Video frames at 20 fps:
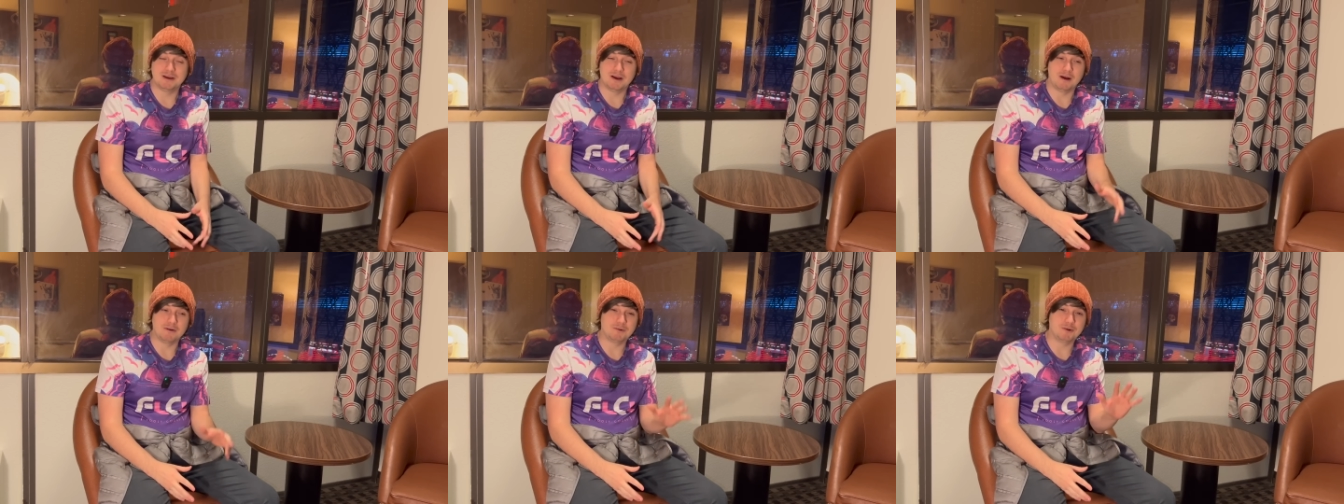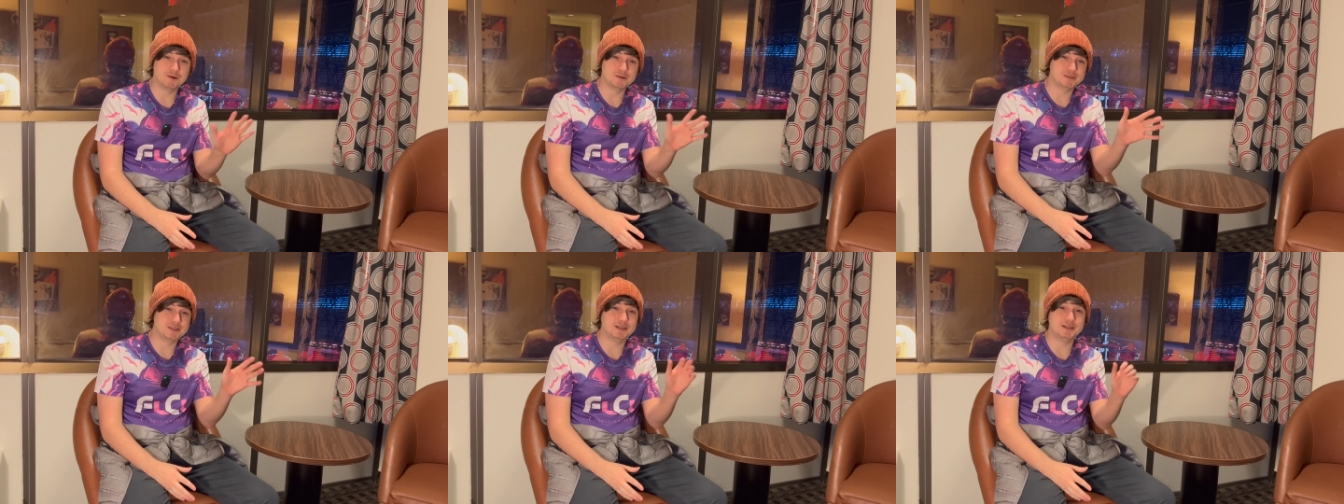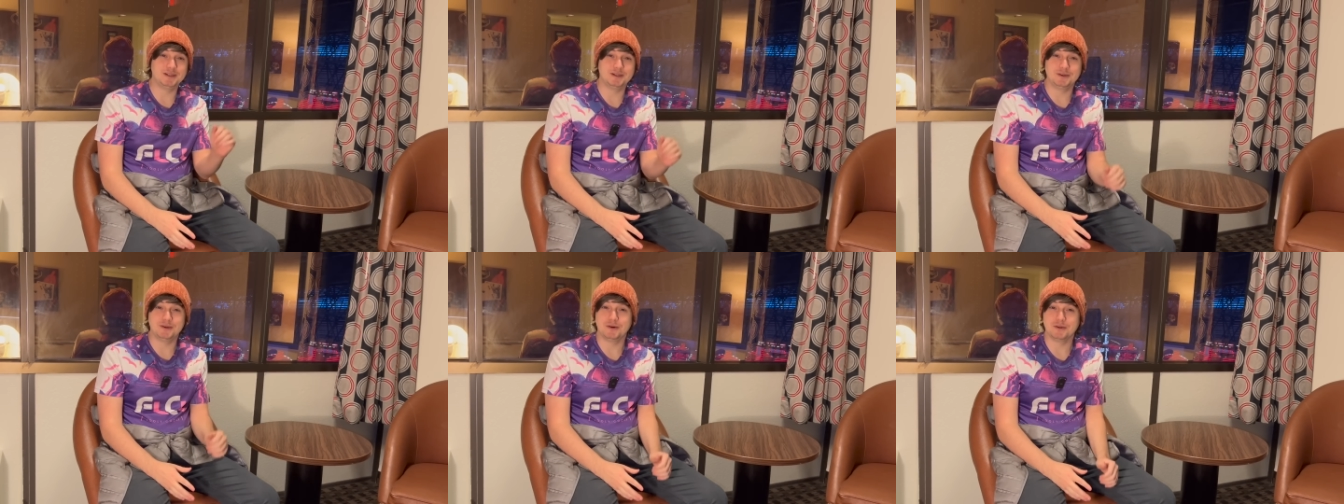Of course, they
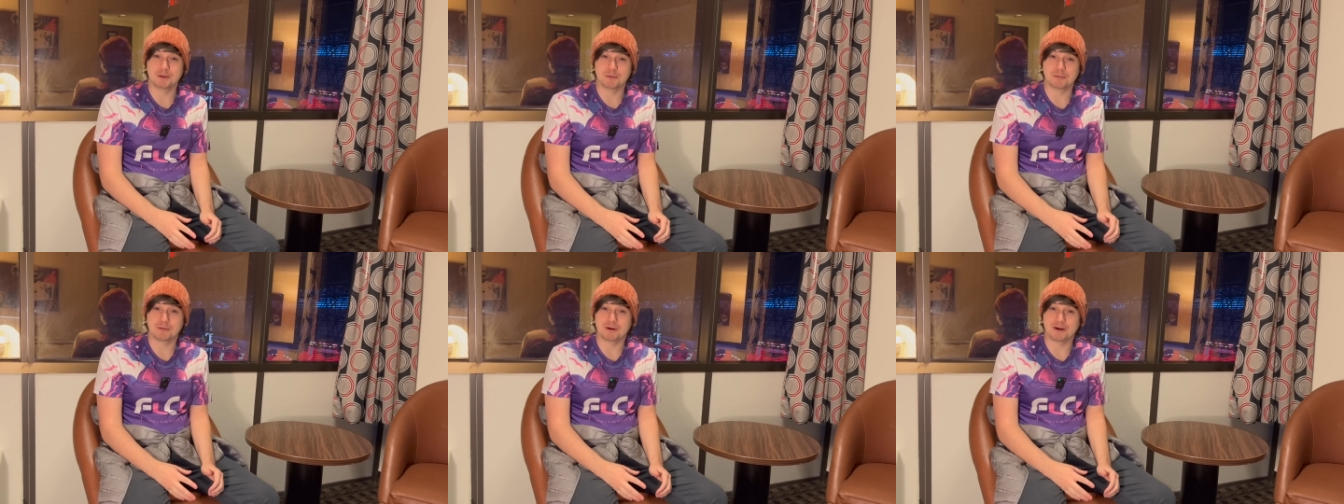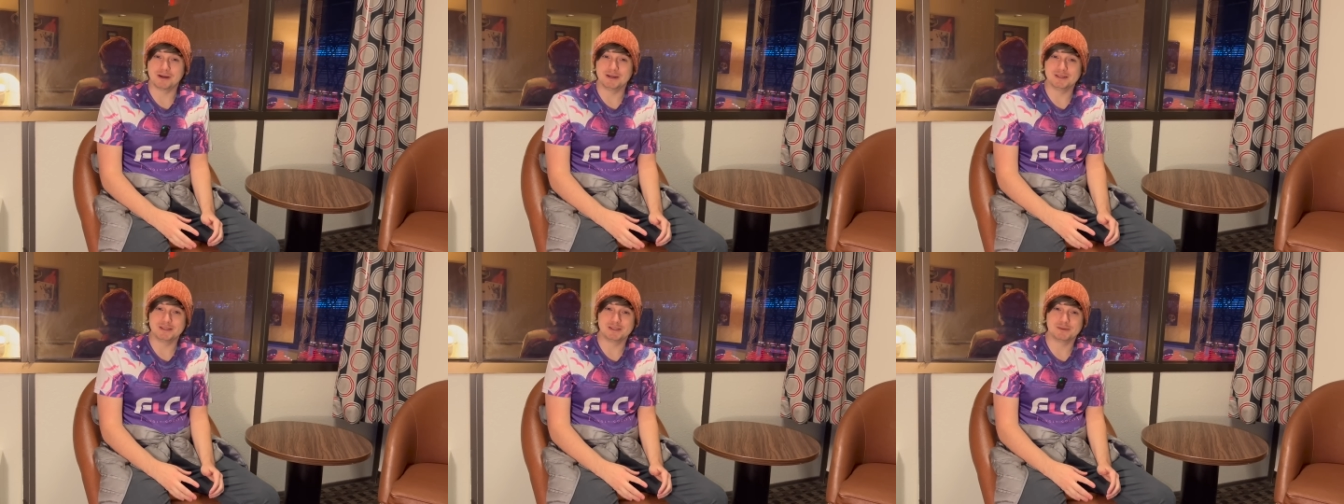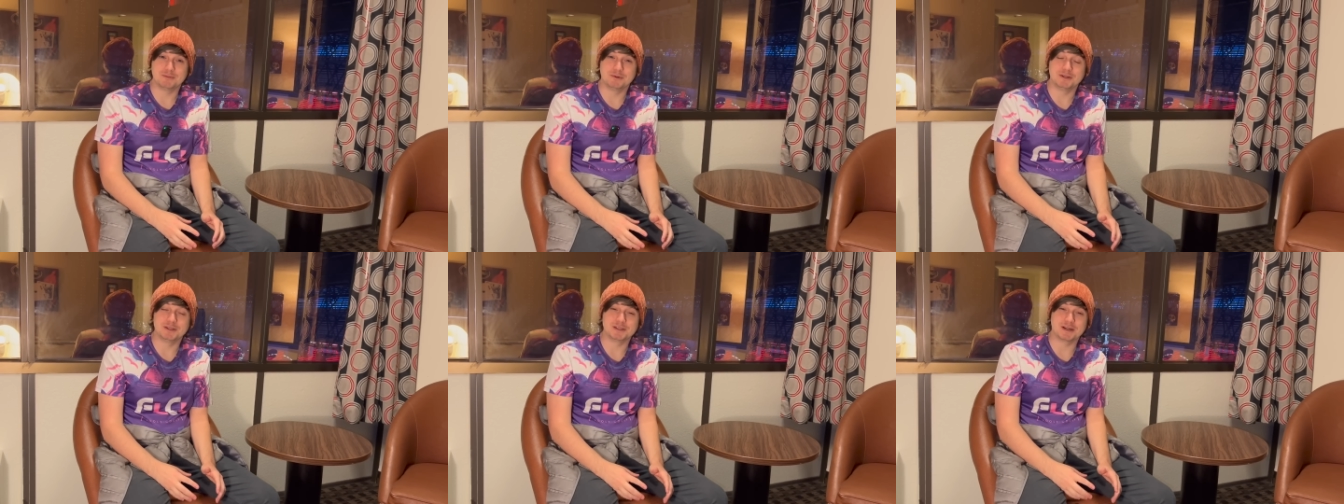didn't know the price,
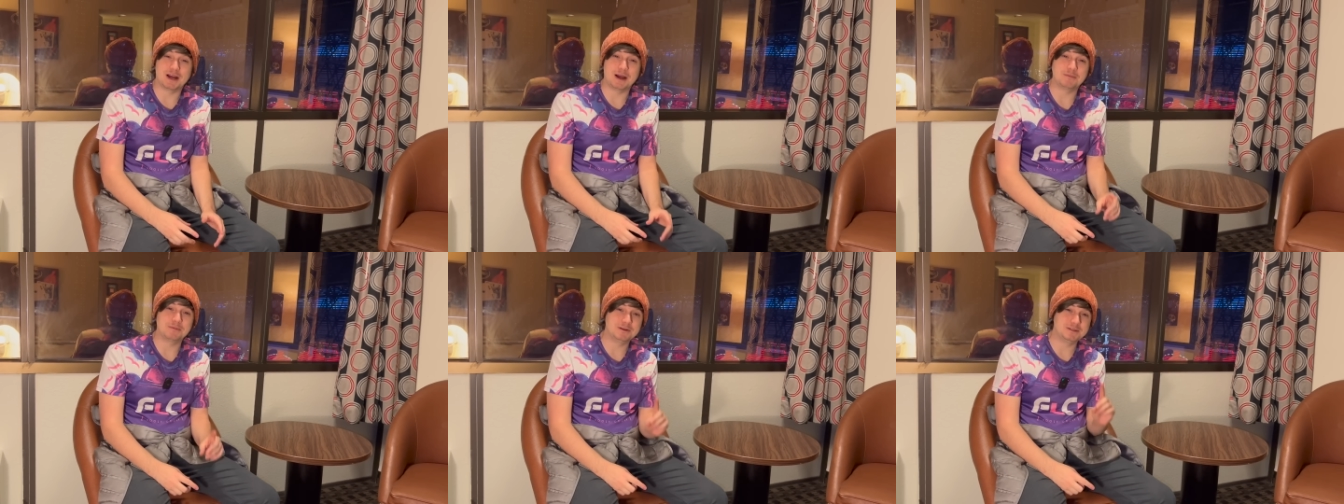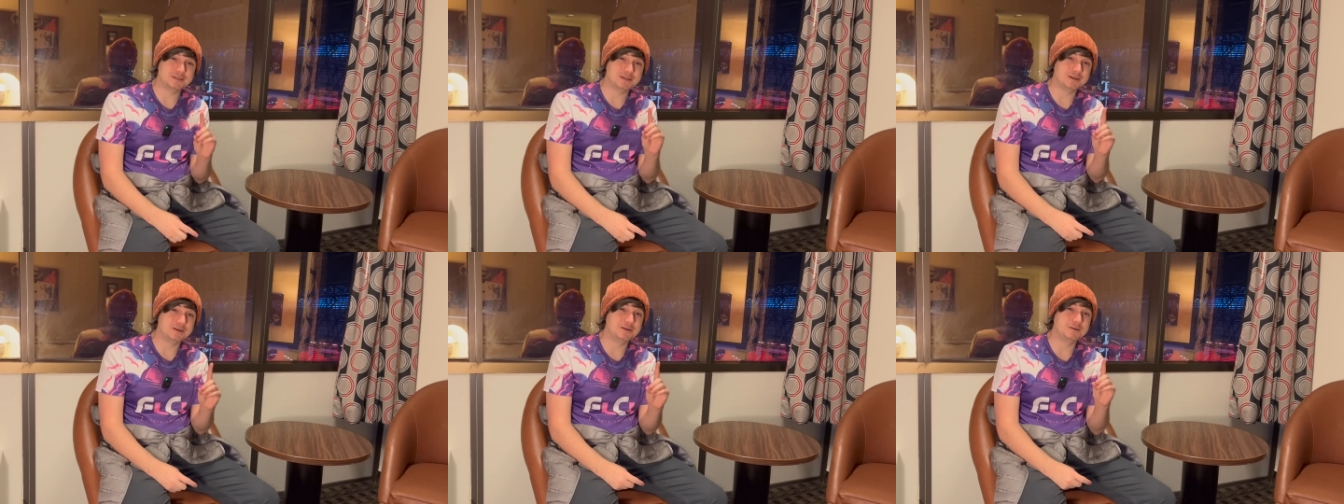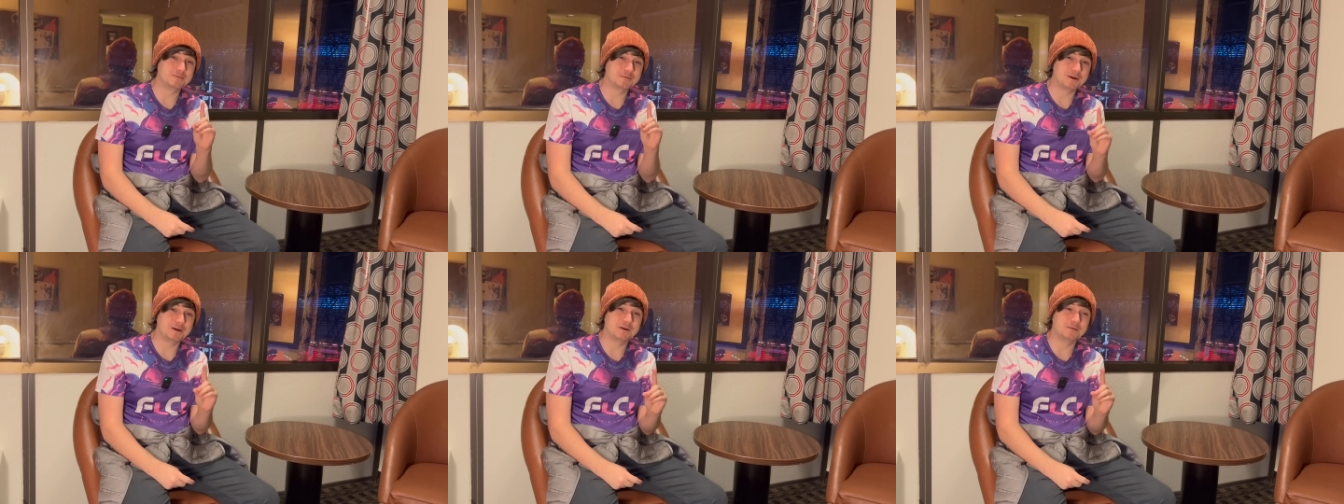which I'm going to tell you
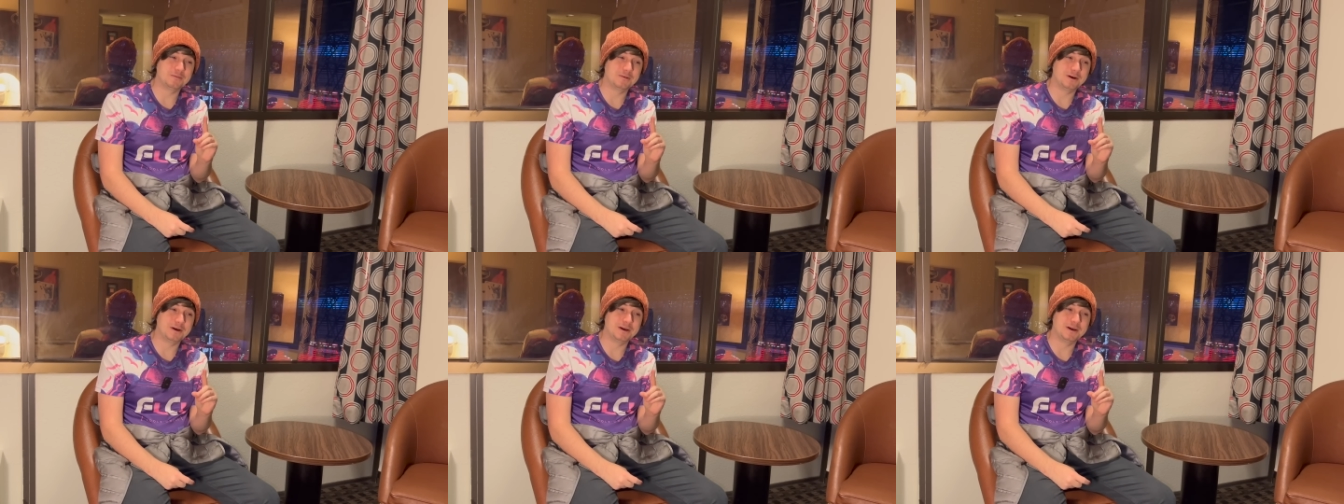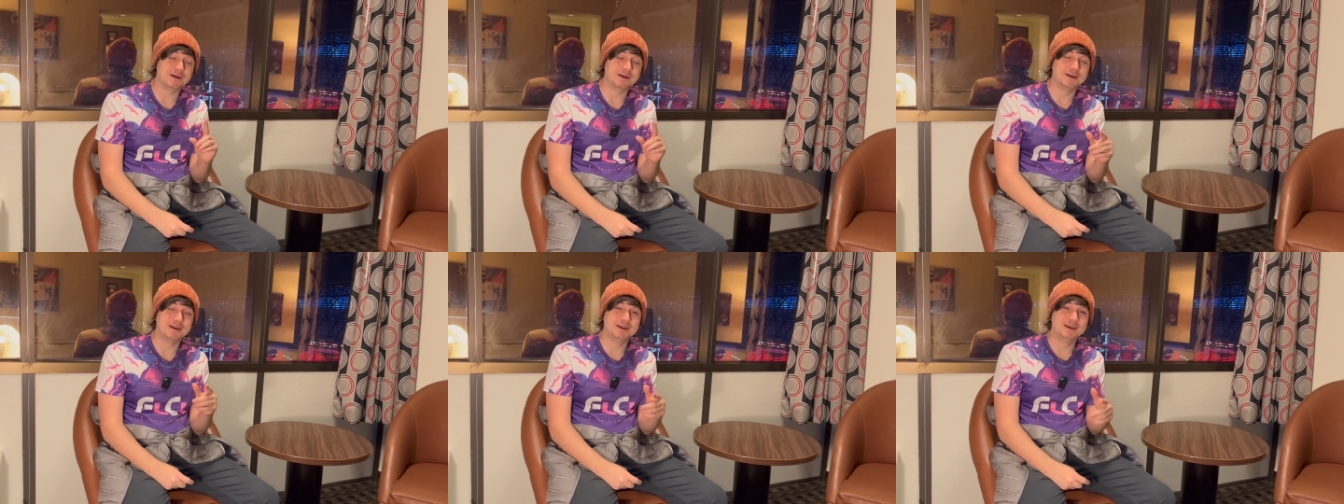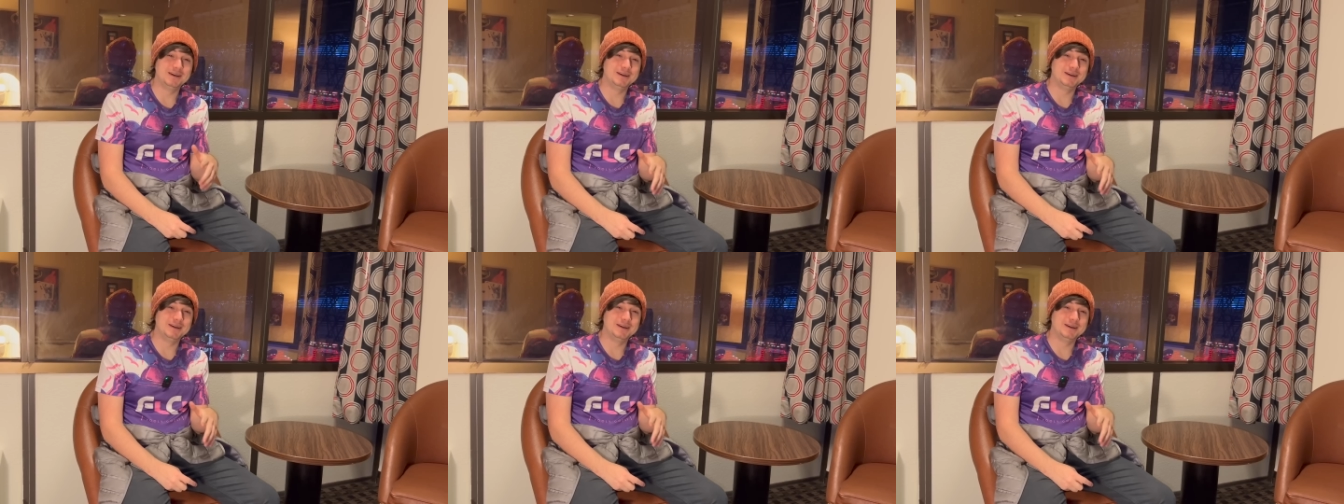right away.